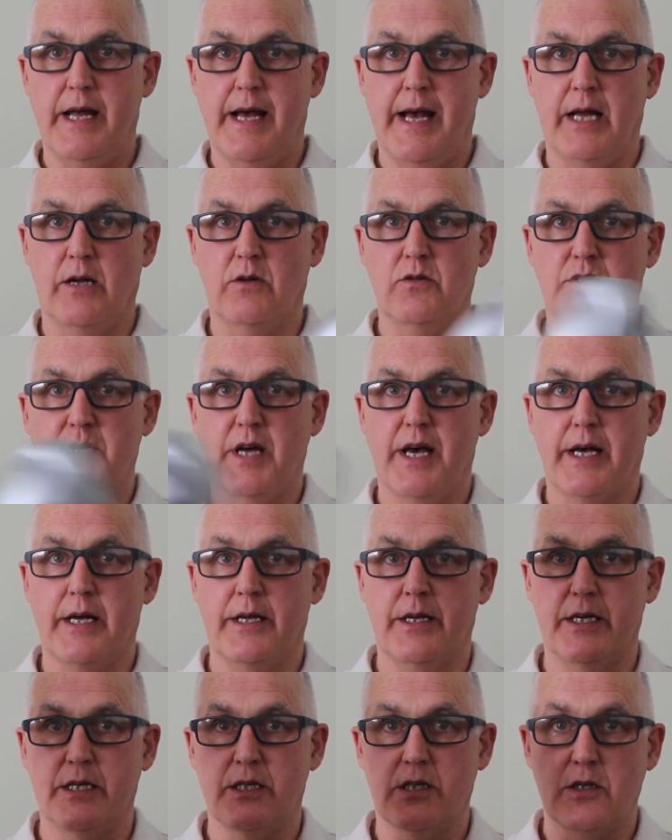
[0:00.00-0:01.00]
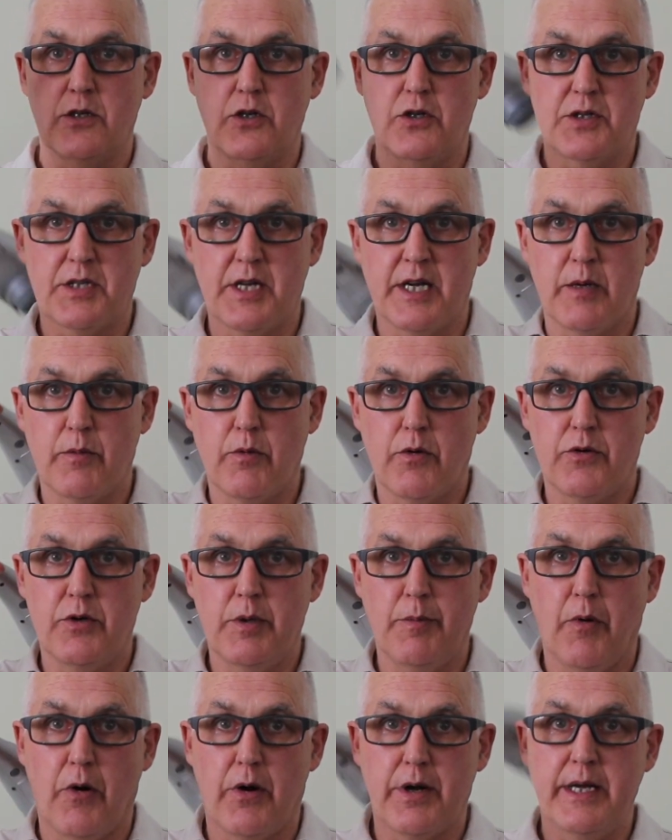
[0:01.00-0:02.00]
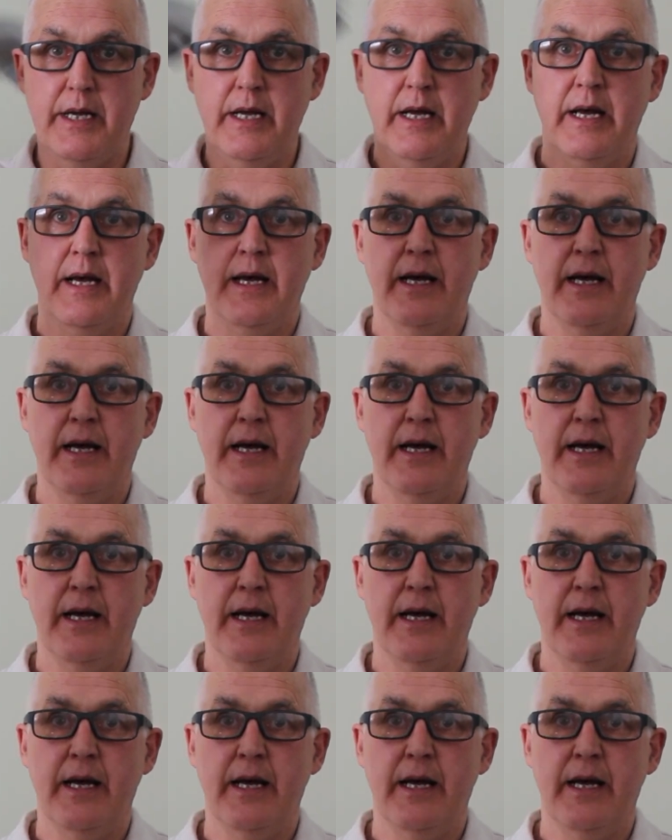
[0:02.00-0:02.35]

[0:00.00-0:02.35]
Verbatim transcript: handle so you can easily use it anywhere on your body,